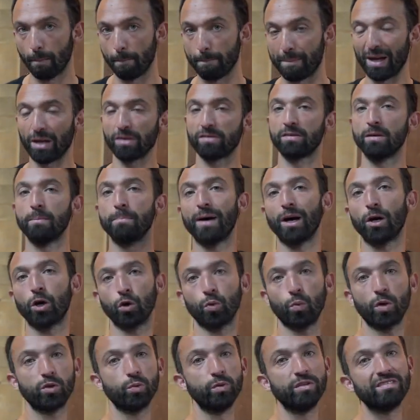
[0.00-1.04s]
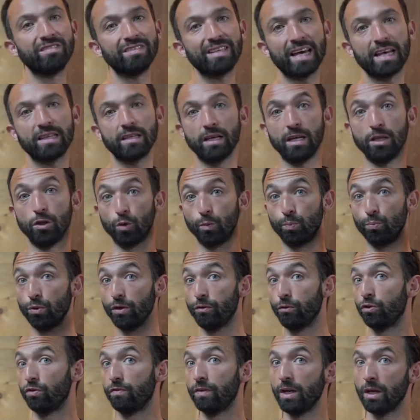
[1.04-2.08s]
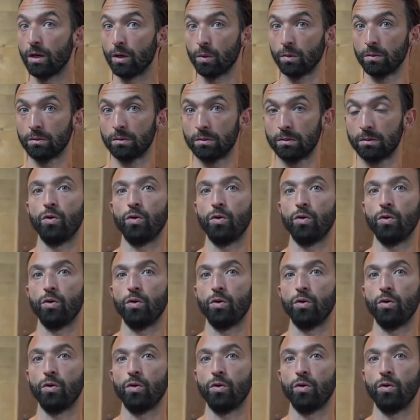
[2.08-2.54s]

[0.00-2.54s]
bouncing back on what we said in the previous video,